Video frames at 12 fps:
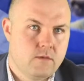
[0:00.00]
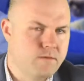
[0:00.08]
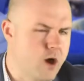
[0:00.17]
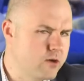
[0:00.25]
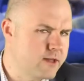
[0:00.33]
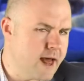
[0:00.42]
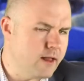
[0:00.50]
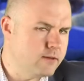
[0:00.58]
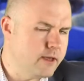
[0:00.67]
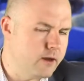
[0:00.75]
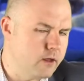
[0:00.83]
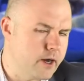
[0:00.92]
Folks, Alan
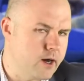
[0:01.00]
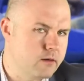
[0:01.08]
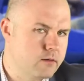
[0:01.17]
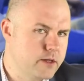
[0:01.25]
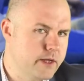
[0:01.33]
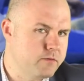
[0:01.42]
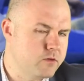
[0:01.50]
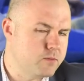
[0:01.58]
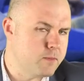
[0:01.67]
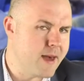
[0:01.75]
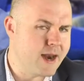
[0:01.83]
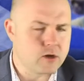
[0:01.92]
Tittle here, Cleveland's
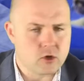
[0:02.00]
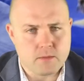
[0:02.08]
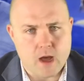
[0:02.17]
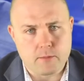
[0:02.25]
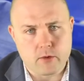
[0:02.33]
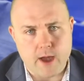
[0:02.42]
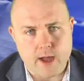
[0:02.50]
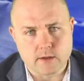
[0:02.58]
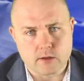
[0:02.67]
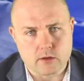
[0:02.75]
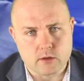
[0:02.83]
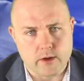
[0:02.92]
medical
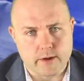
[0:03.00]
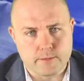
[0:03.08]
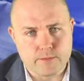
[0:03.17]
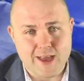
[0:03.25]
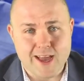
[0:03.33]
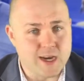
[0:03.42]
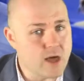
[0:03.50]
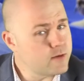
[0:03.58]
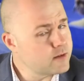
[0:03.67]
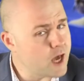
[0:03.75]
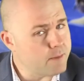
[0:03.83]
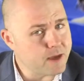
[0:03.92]
malpractice lawyer. Another
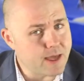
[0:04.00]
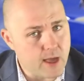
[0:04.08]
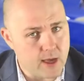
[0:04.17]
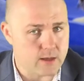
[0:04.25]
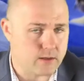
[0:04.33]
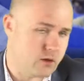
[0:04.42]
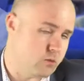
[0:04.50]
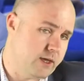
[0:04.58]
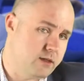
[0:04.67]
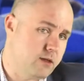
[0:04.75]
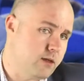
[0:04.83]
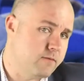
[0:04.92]
type of case that we
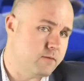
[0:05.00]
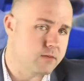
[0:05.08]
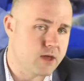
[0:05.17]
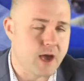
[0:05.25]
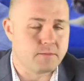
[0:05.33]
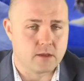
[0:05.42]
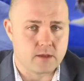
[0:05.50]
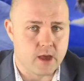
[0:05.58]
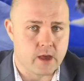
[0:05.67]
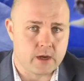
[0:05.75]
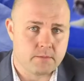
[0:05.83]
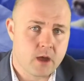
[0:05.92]
see from time to
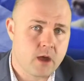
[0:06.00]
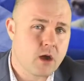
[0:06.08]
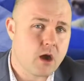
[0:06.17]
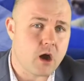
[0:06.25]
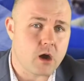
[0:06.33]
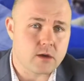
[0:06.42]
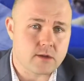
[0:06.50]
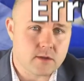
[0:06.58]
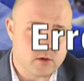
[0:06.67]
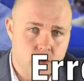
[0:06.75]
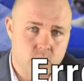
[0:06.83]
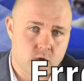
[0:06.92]
time are
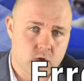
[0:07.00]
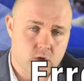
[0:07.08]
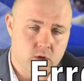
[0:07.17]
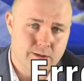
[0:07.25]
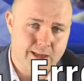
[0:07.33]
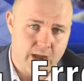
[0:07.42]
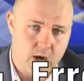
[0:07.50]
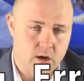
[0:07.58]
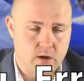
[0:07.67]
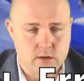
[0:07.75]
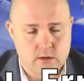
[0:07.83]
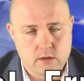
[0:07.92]
surgical
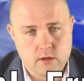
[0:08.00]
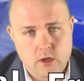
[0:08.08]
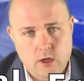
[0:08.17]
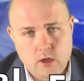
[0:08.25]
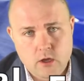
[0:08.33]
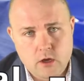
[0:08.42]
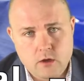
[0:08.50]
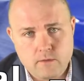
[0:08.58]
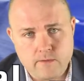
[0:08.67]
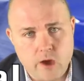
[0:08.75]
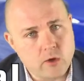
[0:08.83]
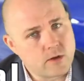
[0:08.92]
errors.
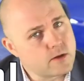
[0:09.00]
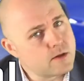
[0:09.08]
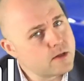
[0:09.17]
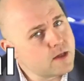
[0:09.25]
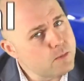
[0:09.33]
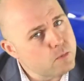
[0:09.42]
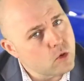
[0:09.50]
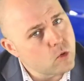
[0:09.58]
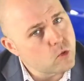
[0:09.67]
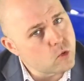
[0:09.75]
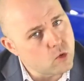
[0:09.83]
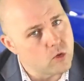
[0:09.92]
Folks, there's simple
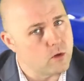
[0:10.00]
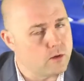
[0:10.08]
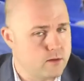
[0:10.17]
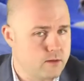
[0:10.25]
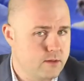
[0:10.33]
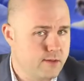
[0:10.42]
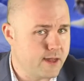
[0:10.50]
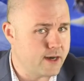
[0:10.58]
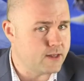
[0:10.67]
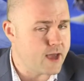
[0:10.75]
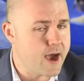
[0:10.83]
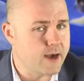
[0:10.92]
rules that a
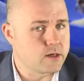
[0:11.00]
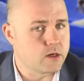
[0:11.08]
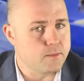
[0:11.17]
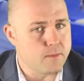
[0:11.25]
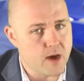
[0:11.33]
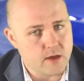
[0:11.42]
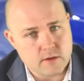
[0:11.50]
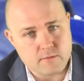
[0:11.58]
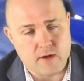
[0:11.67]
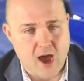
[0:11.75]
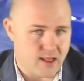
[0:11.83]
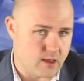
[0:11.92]
doctor must
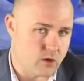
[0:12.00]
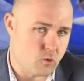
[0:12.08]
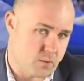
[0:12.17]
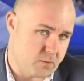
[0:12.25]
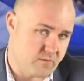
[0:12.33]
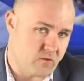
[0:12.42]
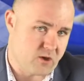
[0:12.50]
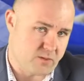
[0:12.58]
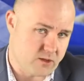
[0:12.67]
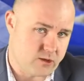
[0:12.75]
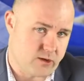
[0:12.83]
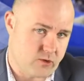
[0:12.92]
follow when performing
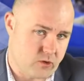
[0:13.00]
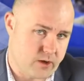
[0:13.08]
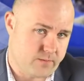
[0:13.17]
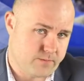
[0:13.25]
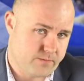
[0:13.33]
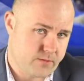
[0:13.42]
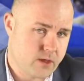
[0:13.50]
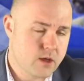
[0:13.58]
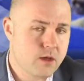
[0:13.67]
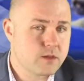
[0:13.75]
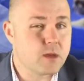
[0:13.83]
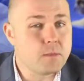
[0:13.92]
surgery.
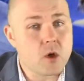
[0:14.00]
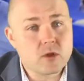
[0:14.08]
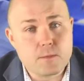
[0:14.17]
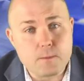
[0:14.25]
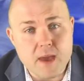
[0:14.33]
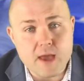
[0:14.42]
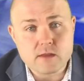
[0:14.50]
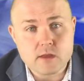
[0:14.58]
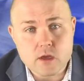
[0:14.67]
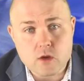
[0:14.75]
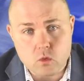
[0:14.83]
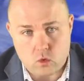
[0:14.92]
The most
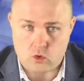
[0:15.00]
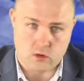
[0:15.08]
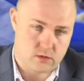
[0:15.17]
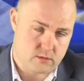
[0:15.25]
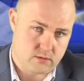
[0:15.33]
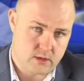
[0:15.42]
basic rule